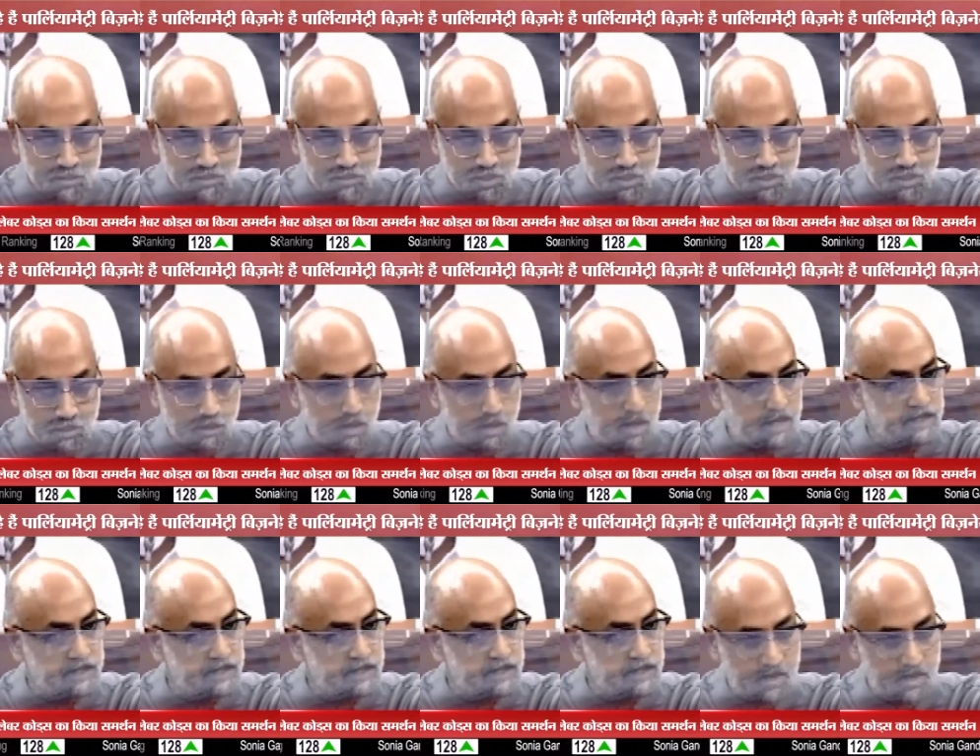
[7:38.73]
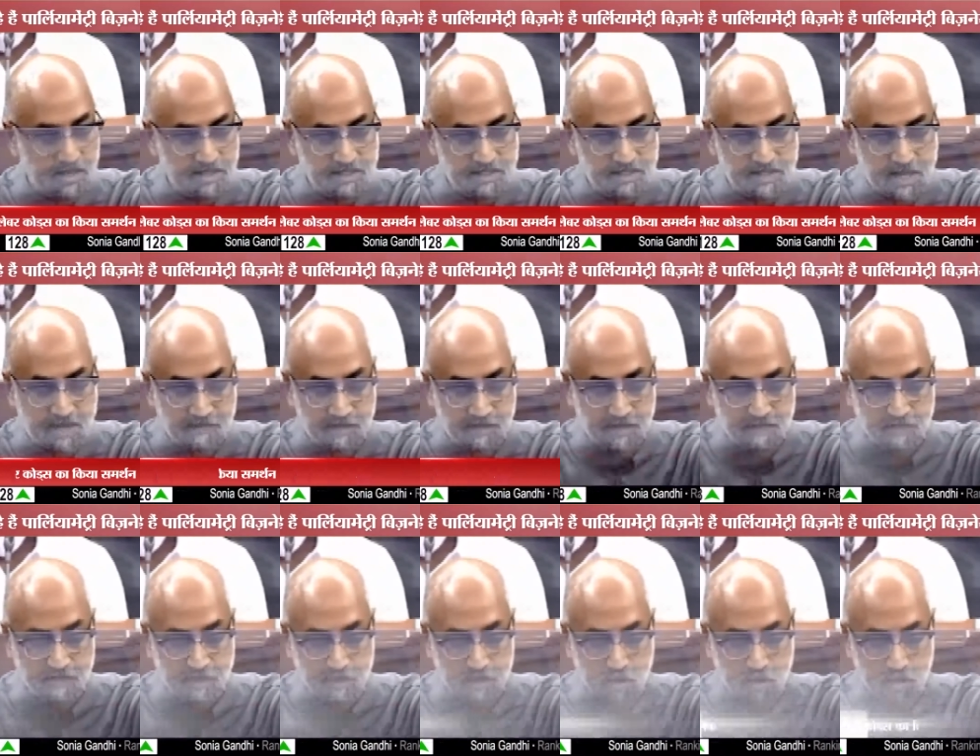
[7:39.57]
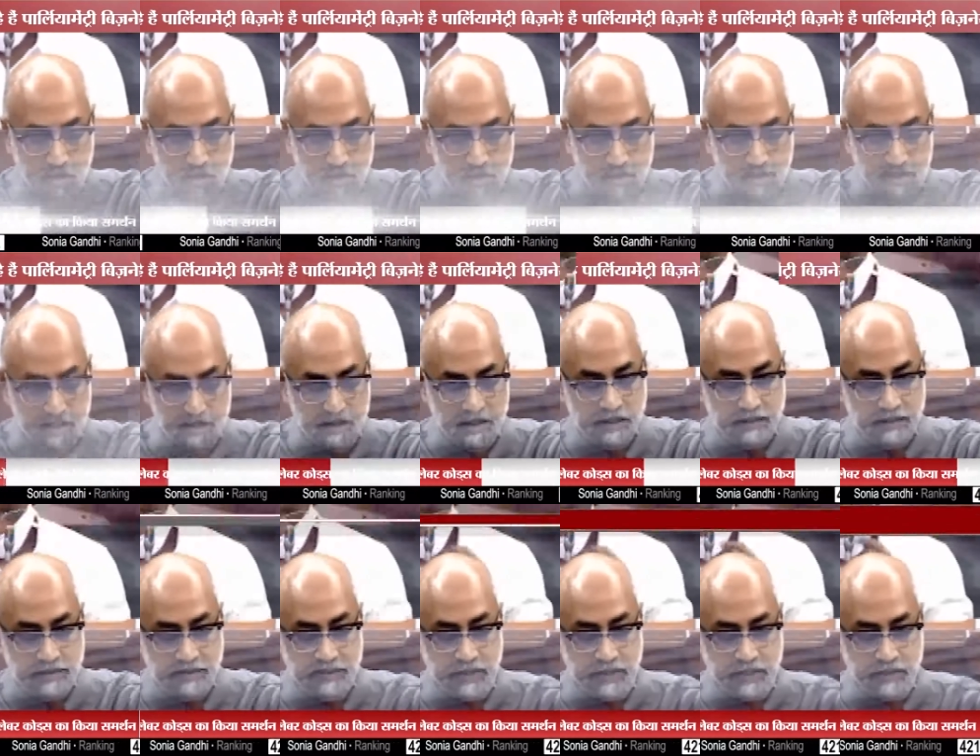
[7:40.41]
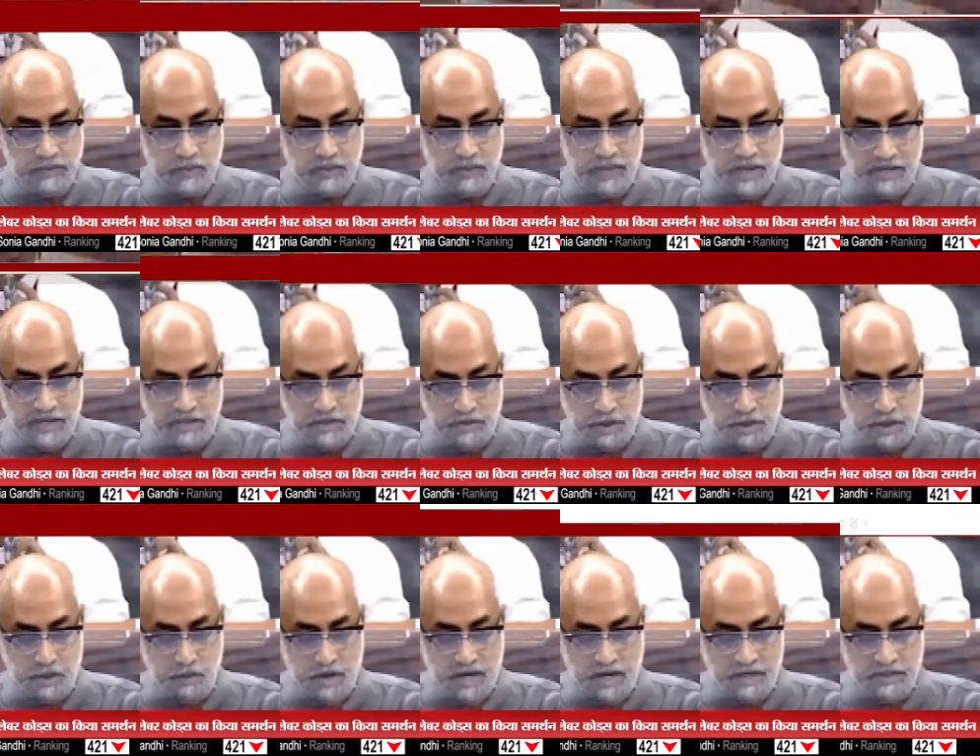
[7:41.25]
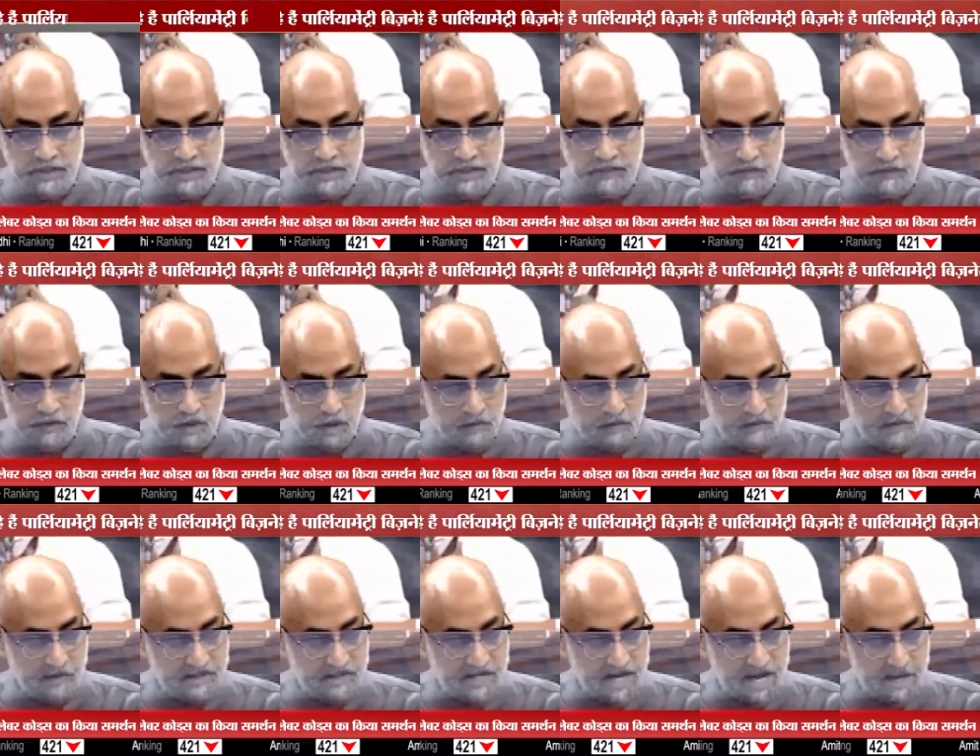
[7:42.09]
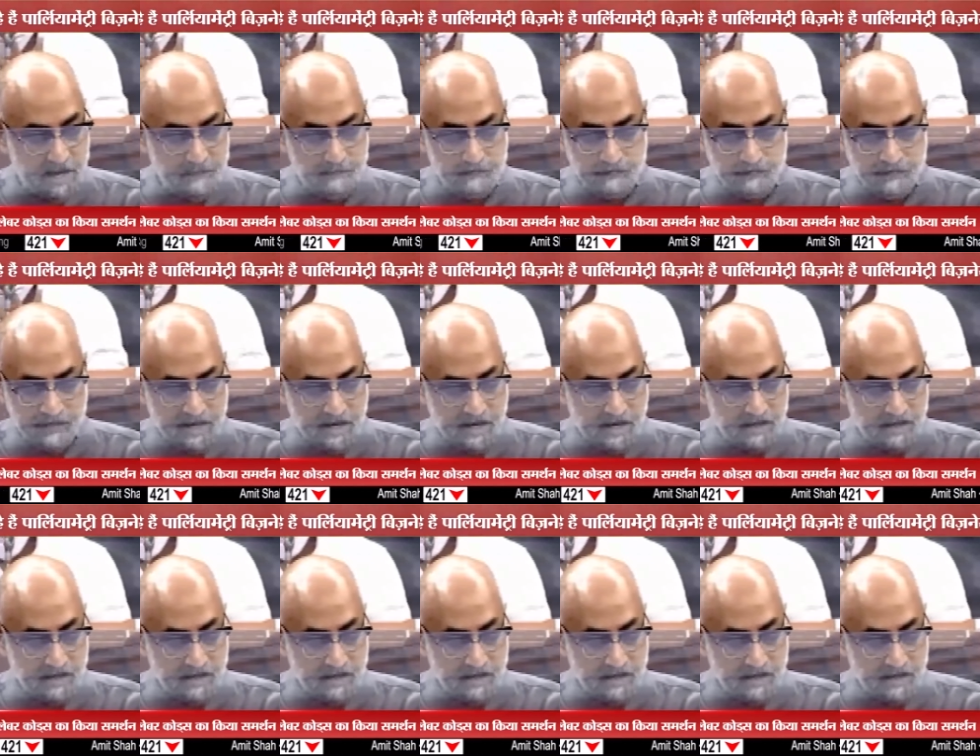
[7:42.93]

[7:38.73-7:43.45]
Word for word: Sir, Clause 27 of the Code deals with extra wages for overtime,